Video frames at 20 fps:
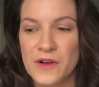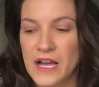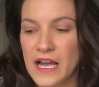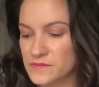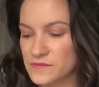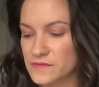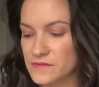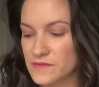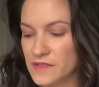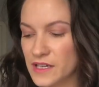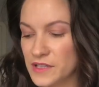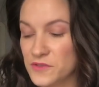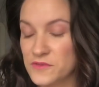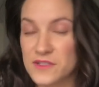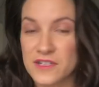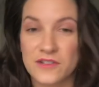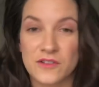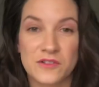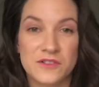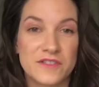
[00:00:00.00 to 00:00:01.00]
I use a
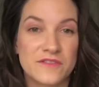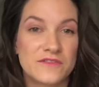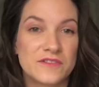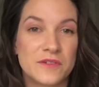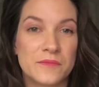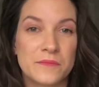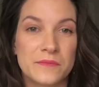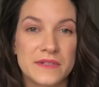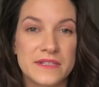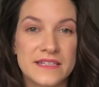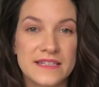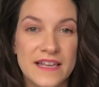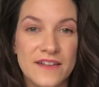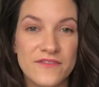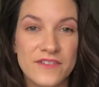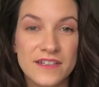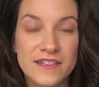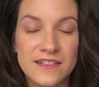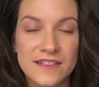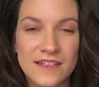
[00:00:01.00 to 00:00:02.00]
lot of number
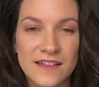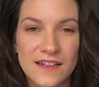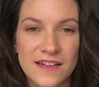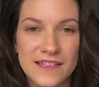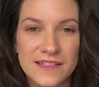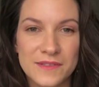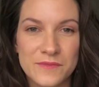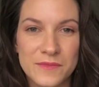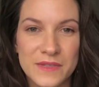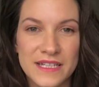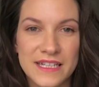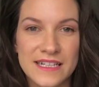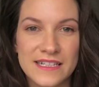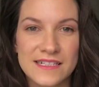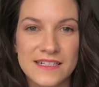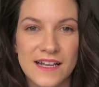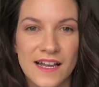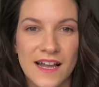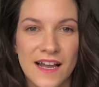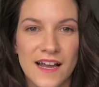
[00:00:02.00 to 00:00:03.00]
7 at the minute.
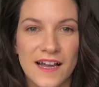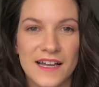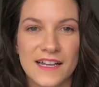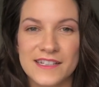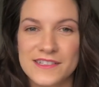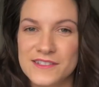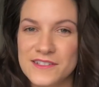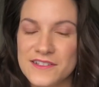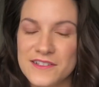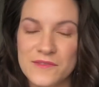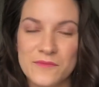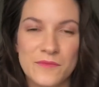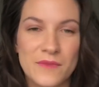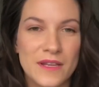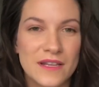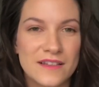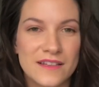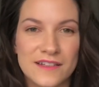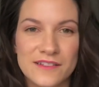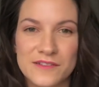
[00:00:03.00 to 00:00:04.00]
It doesn't
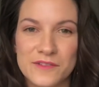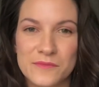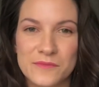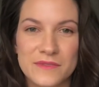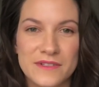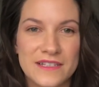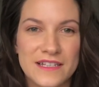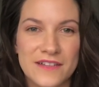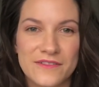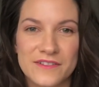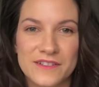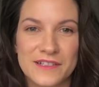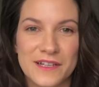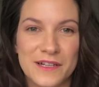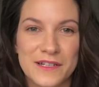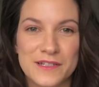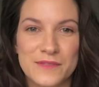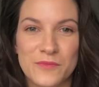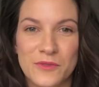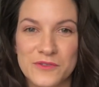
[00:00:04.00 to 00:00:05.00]
mean that number 7 are
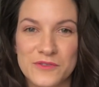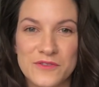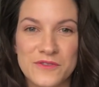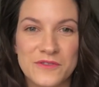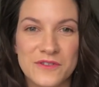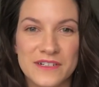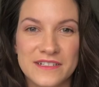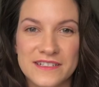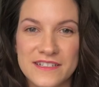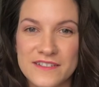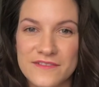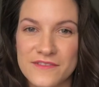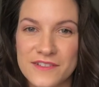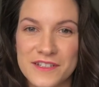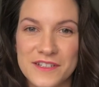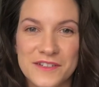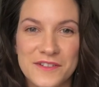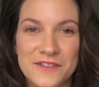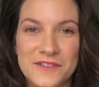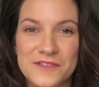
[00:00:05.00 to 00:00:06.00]
sponsoring this
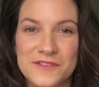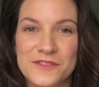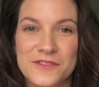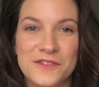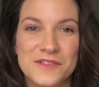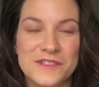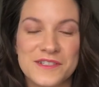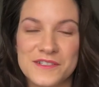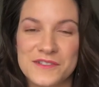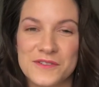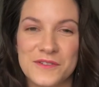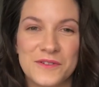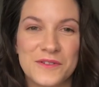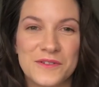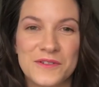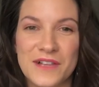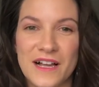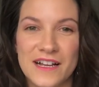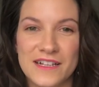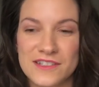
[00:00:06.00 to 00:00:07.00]
video, not at
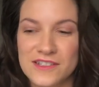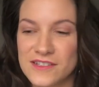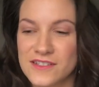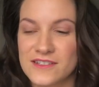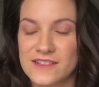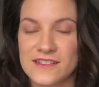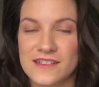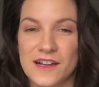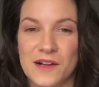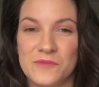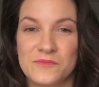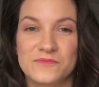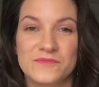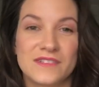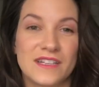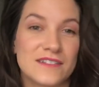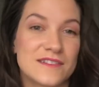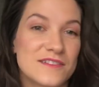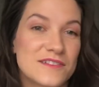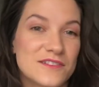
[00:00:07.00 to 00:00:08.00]
all. I just
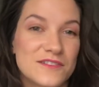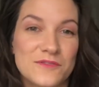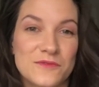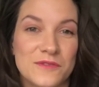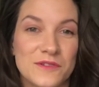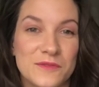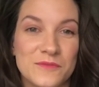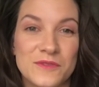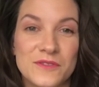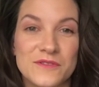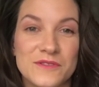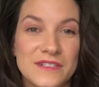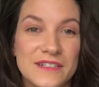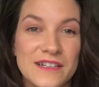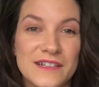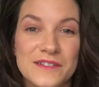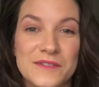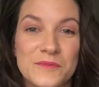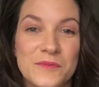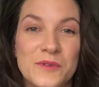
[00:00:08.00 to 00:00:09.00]
that's just what I'm using
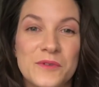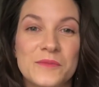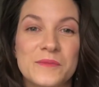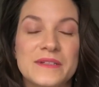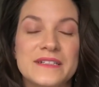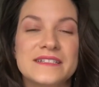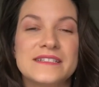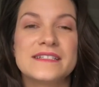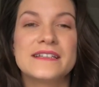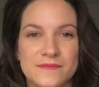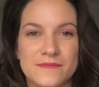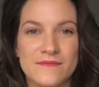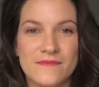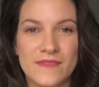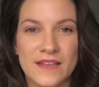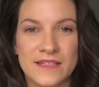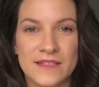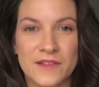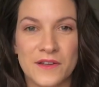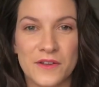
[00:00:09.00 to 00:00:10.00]
at the moment,
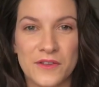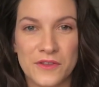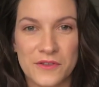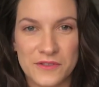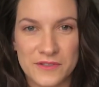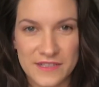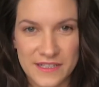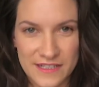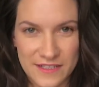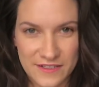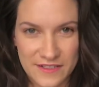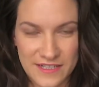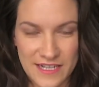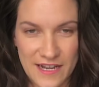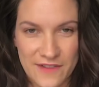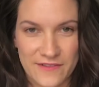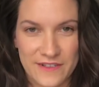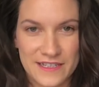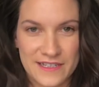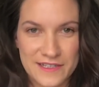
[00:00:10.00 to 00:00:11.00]
so I thought that you could have
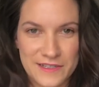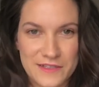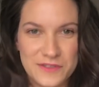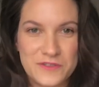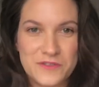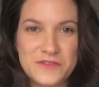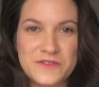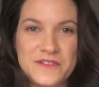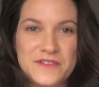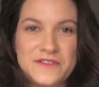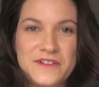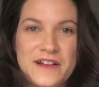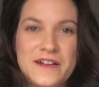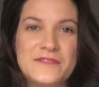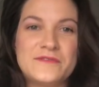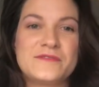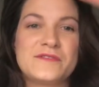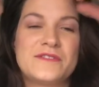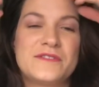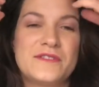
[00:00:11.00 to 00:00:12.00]
a little nosy
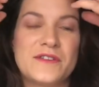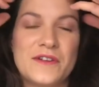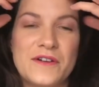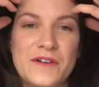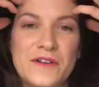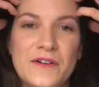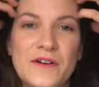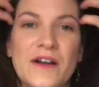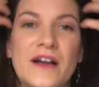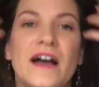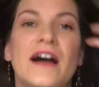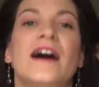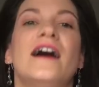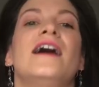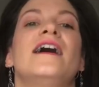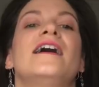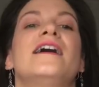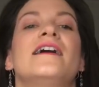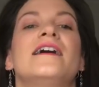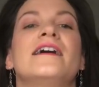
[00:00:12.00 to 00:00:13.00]
around. So
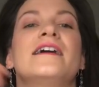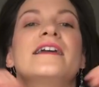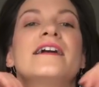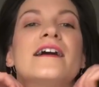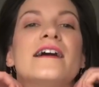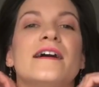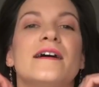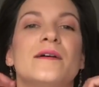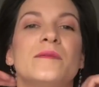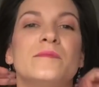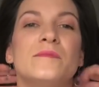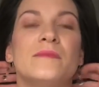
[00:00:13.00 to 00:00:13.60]
I am